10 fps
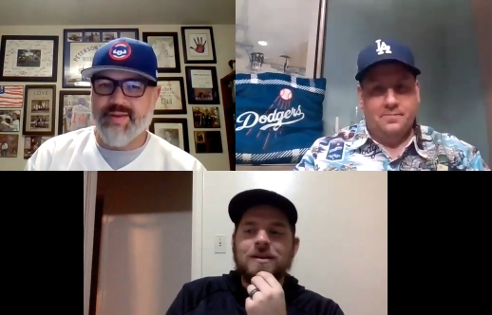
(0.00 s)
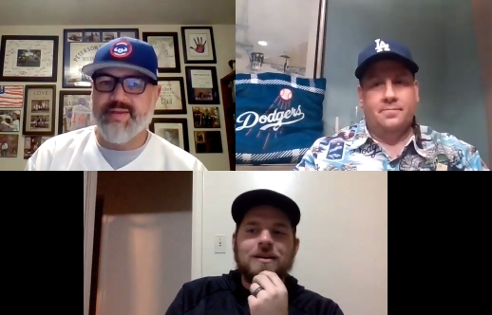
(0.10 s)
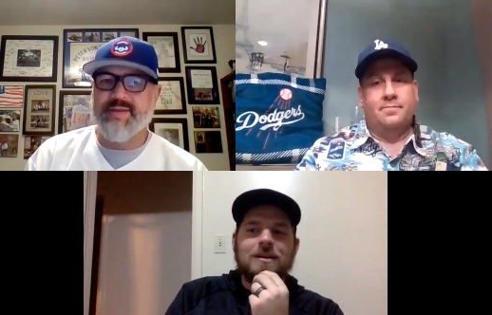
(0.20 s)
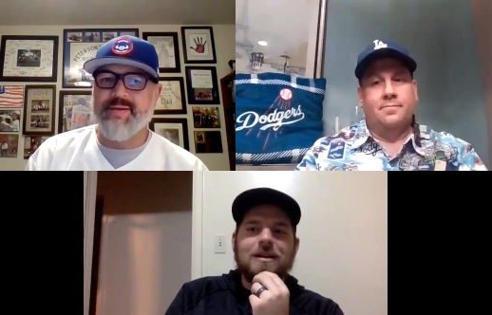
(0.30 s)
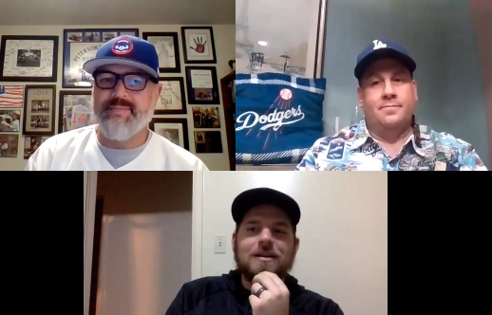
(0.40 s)

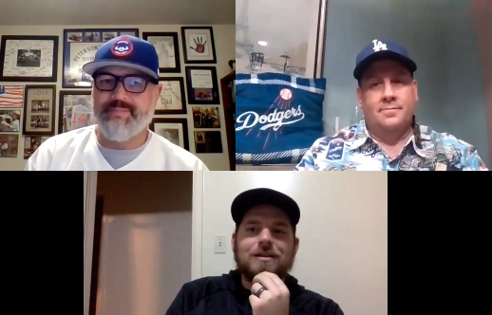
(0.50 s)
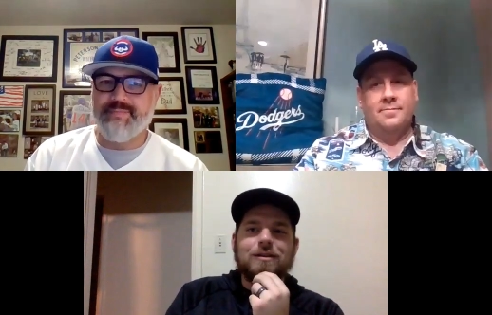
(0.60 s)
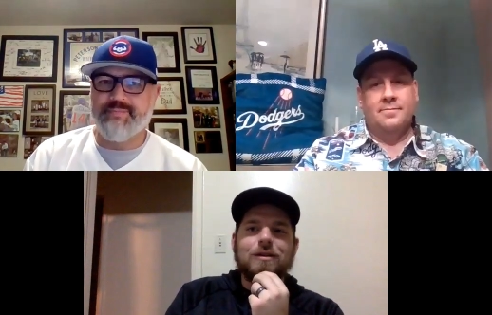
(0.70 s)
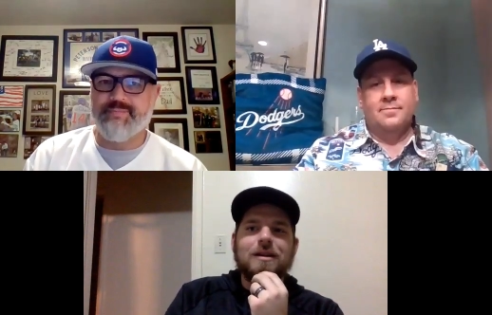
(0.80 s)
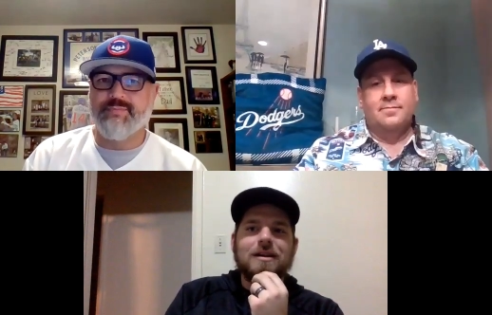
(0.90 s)
Speaker 1: he got the
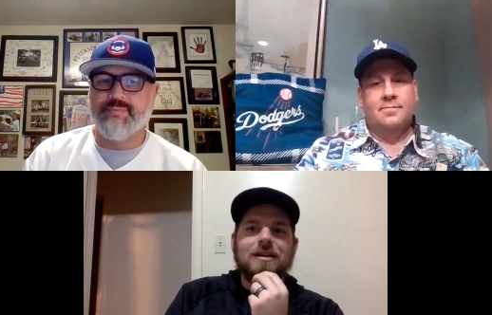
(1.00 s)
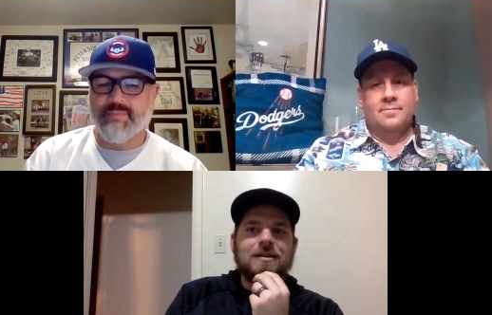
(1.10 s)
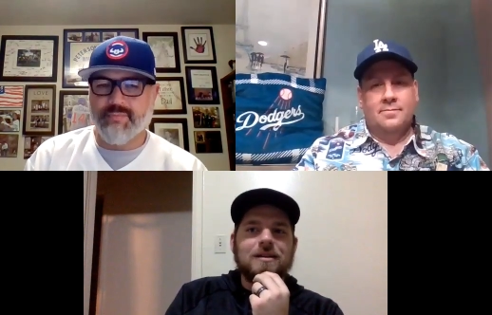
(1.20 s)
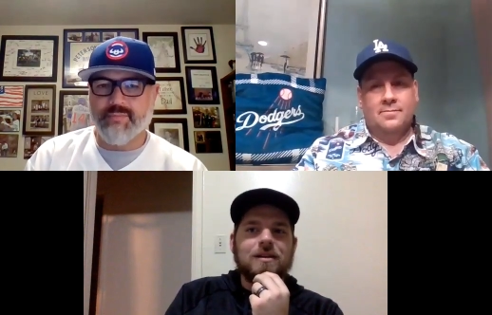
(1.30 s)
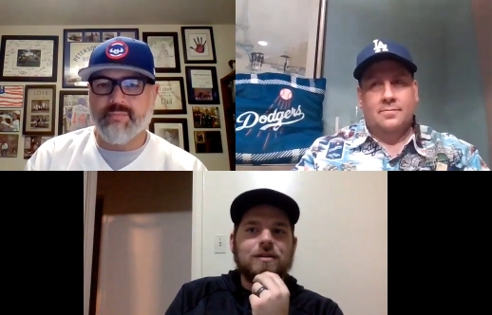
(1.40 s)
third on a
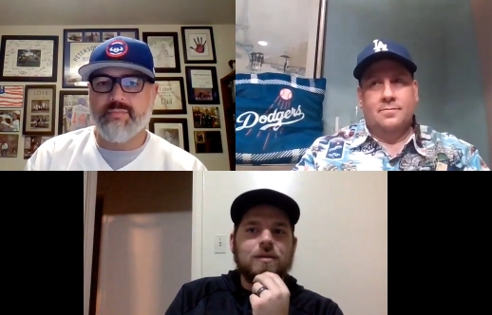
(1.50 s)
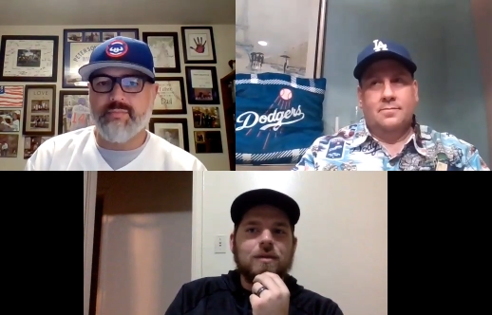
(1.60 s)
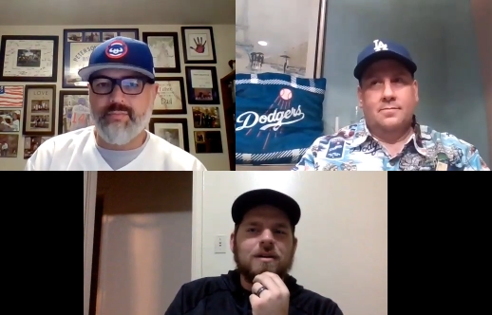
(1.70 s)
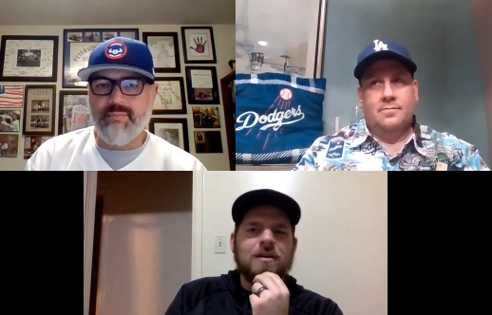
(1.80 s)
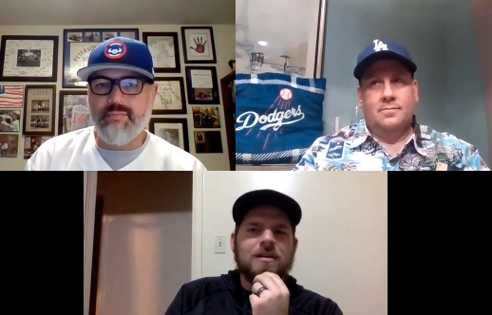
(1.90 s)
on a throw
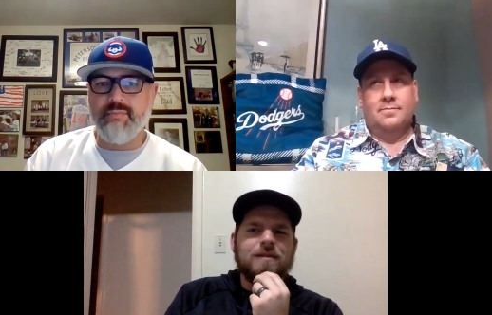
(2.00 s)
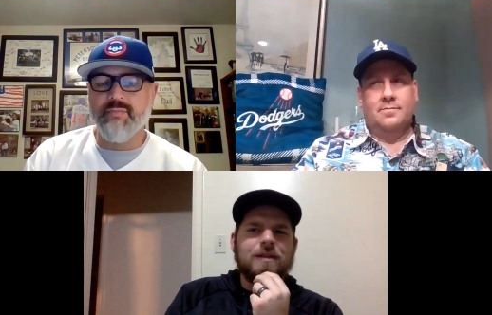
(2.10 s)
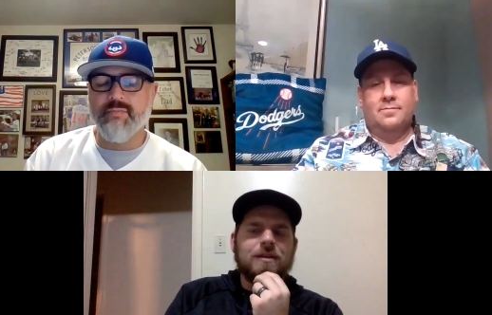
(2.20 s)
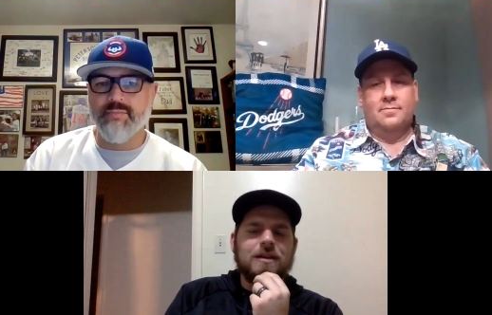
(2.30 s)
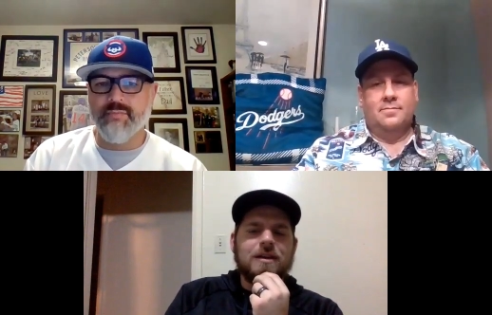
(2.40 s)
on a
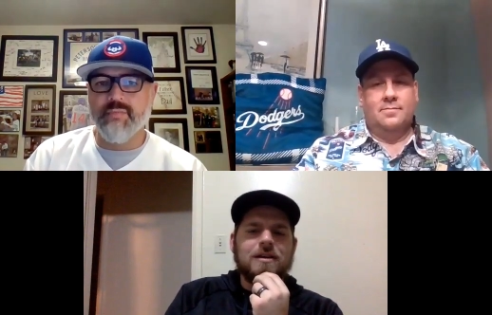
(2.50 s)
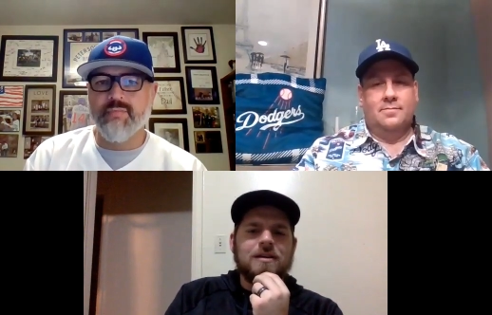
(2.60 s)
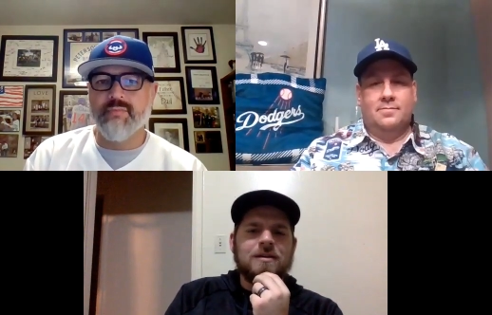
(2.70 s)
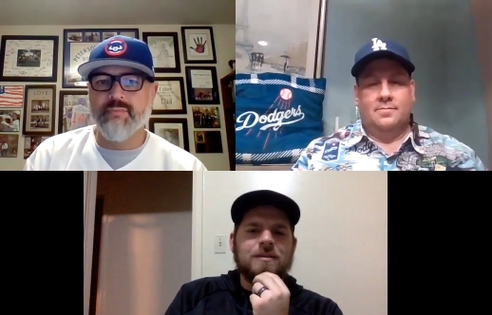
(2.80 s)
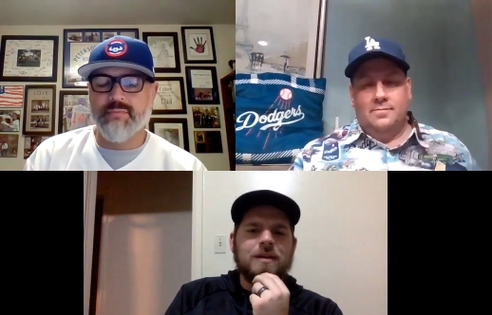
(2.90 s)
fielding error
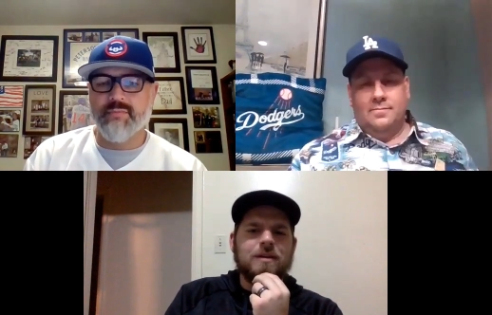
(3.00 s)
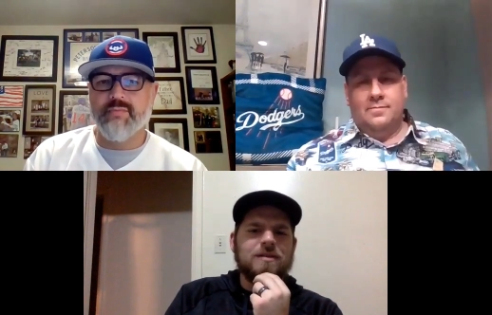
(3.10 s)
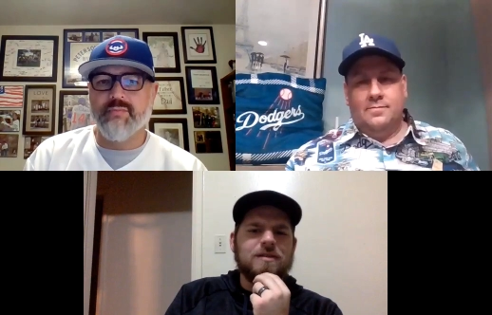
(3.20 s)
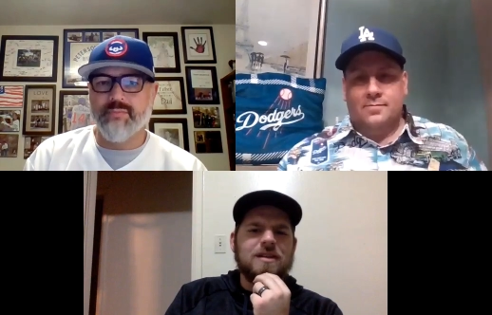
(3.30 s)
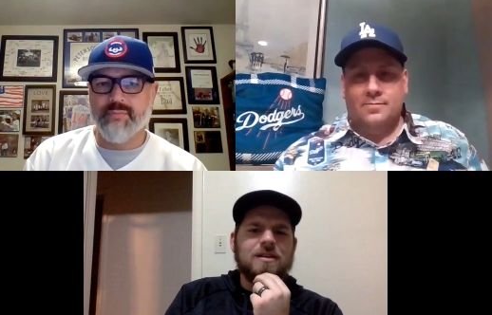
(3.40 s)
by
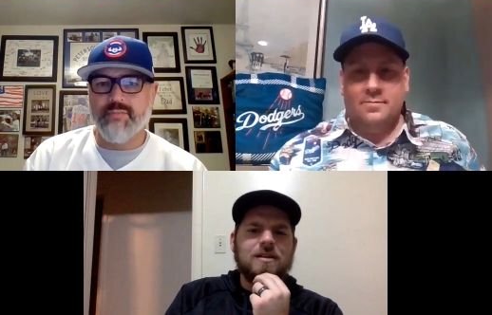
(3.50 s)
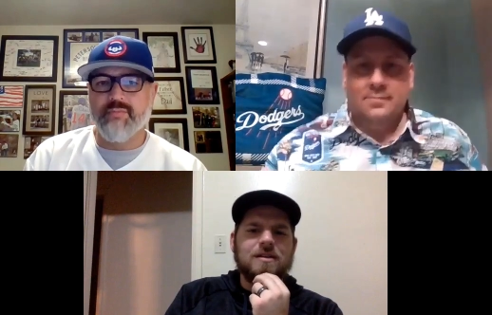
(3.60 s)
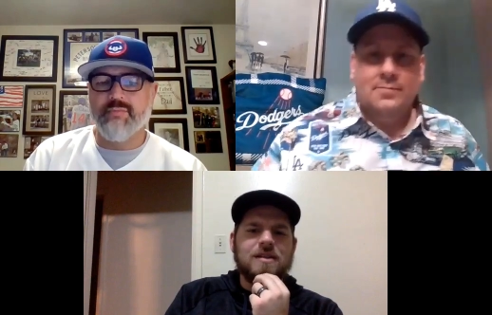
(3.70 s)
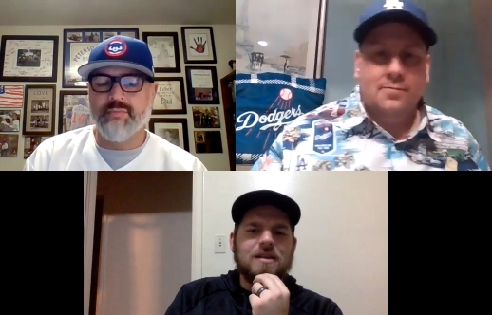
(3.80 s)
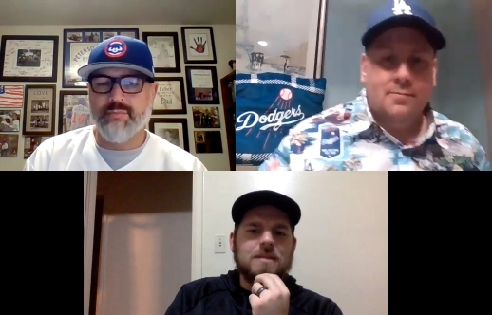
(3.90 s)
Chris Taylor at
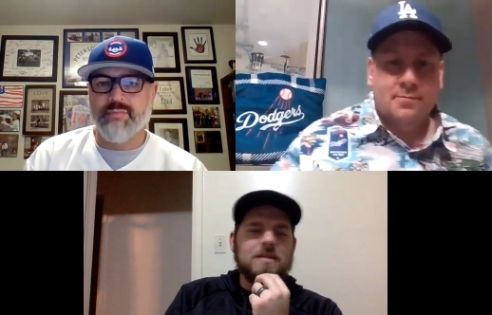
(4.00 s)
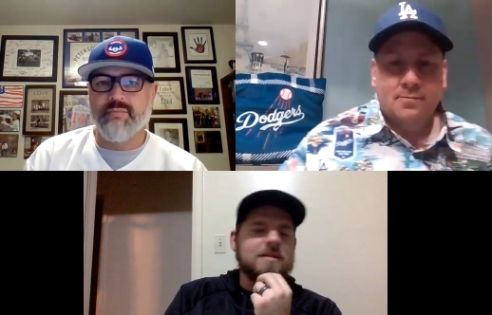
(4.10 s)
second base,